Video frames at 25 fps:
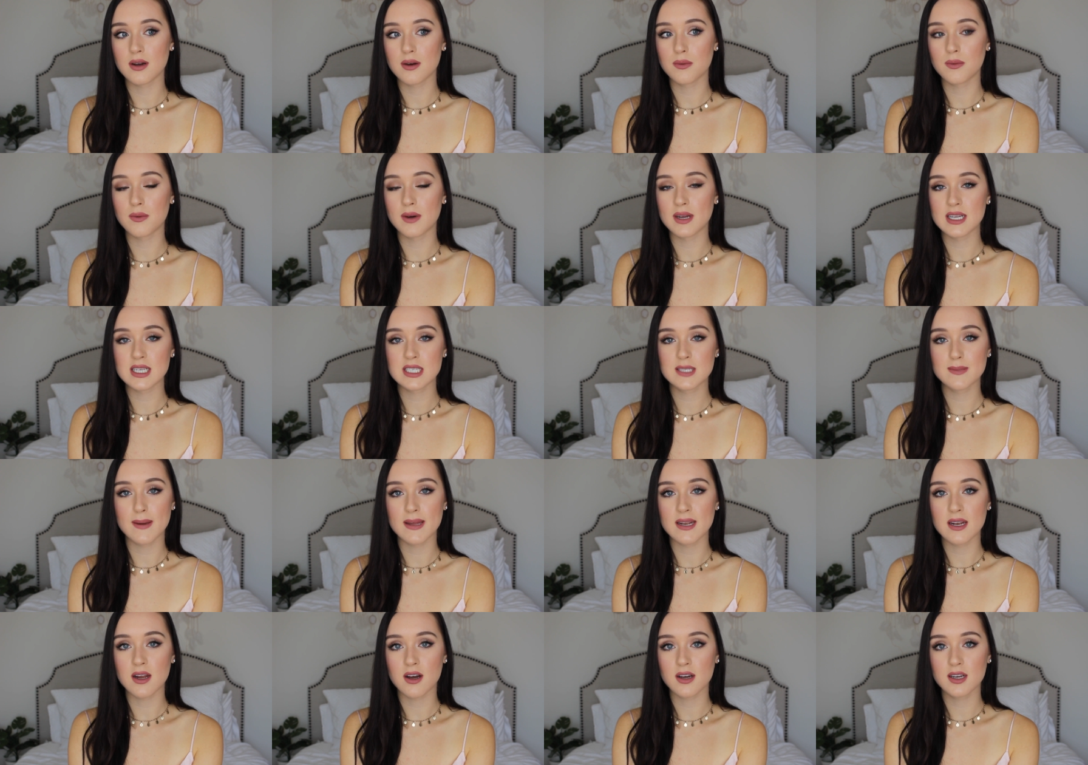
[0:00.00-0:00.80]
want to
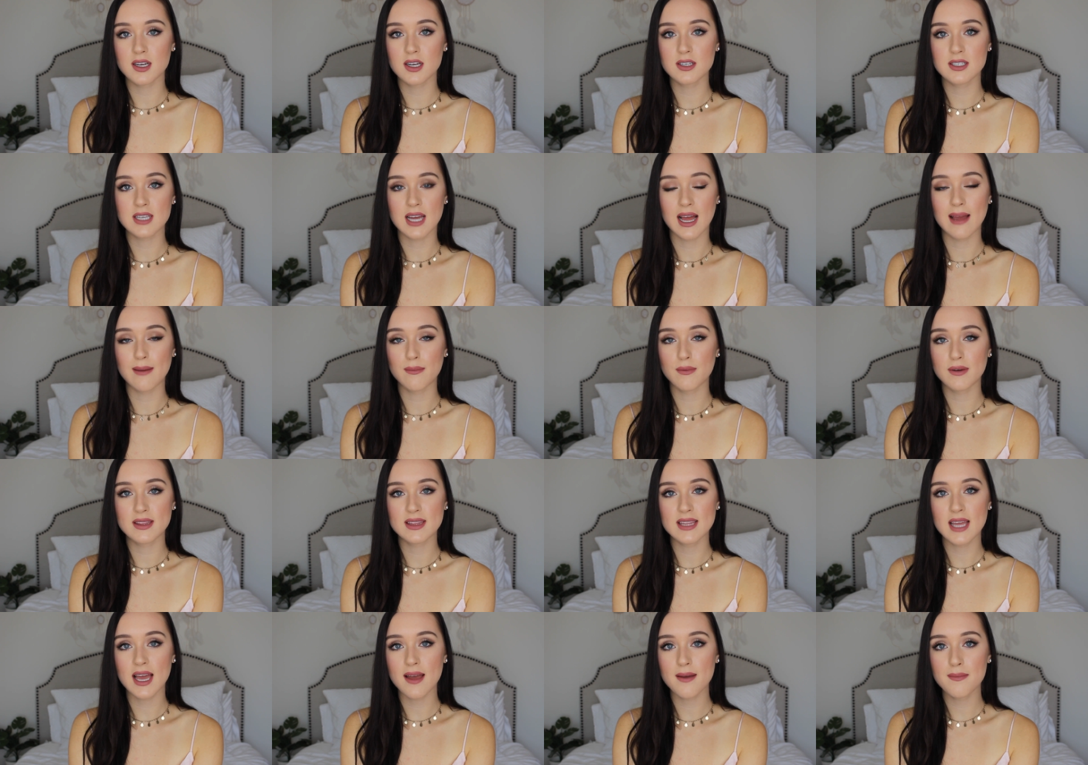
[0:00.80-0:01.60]
spend all your time
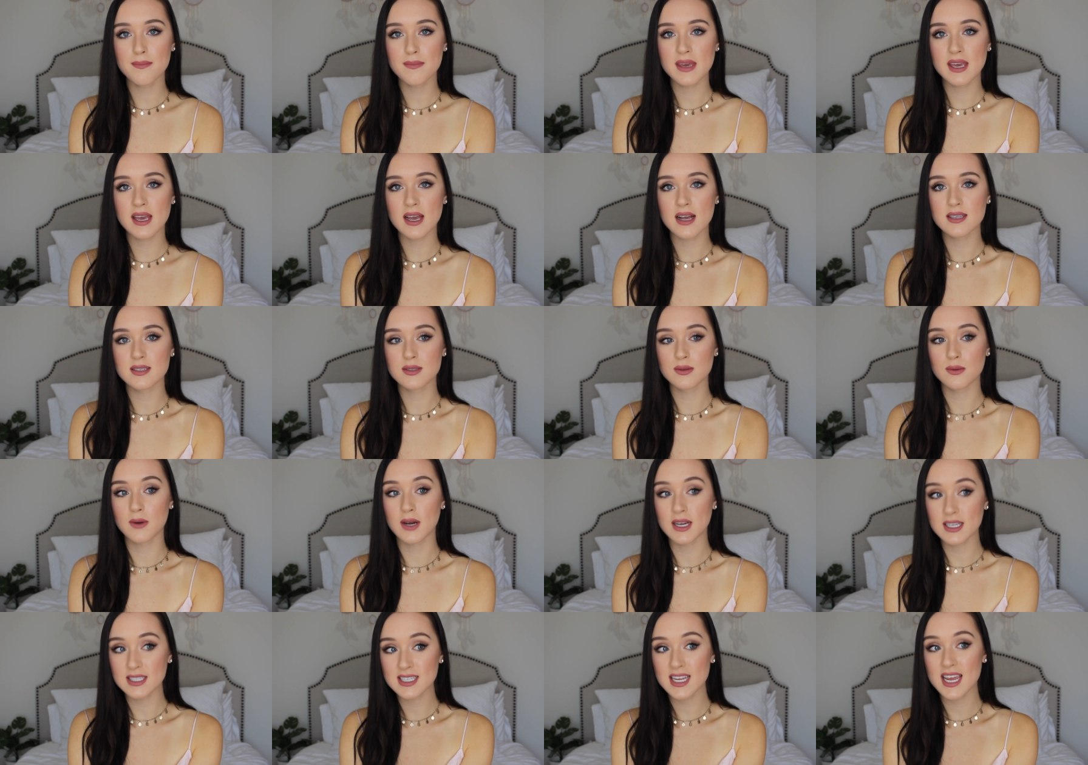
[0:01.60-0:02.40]
with them, because
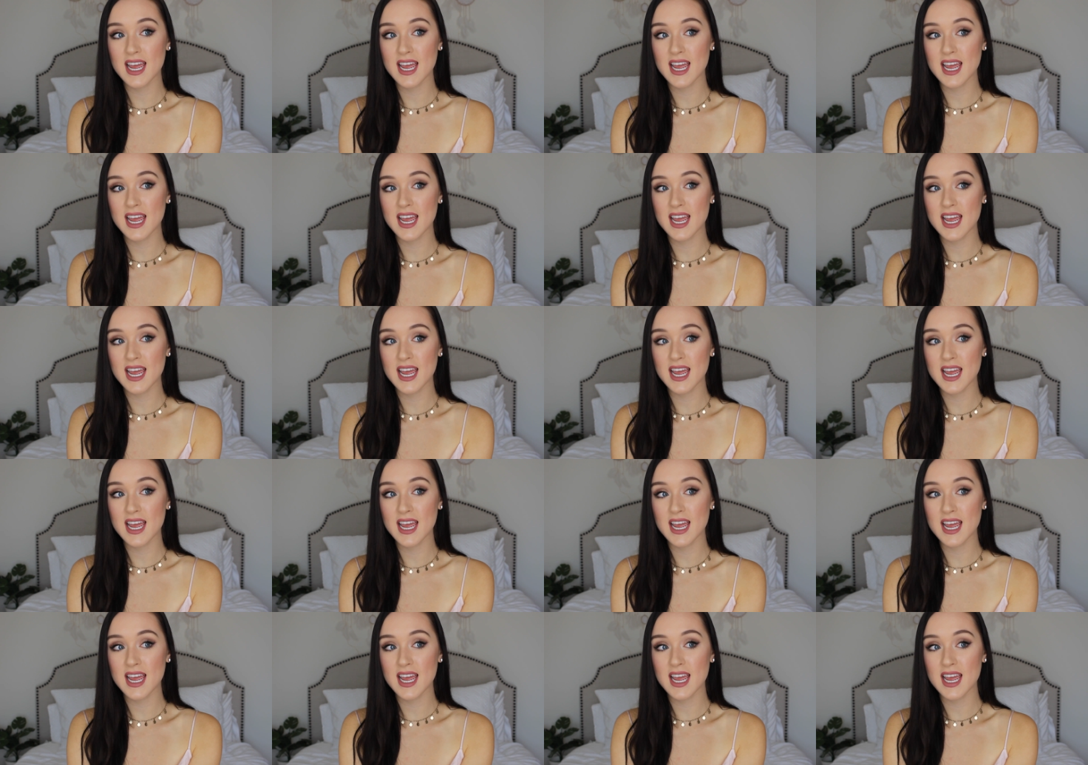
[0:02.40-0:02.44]
one